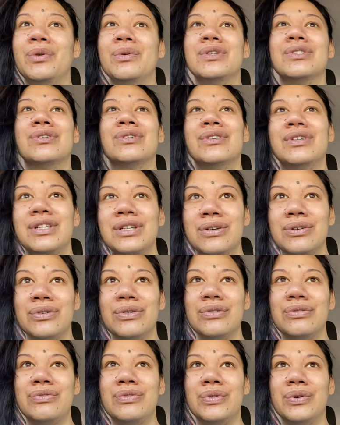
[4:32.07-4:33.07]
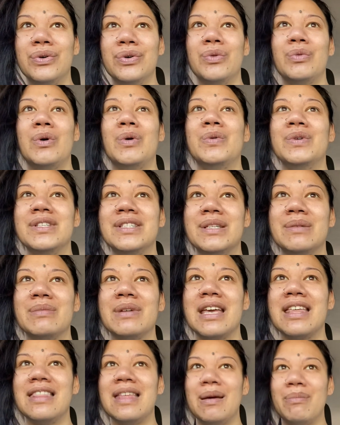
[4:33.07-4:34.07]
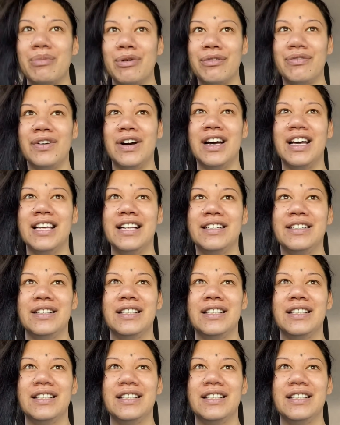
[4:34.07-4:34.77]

has already gone forth? What wisdom can they provide?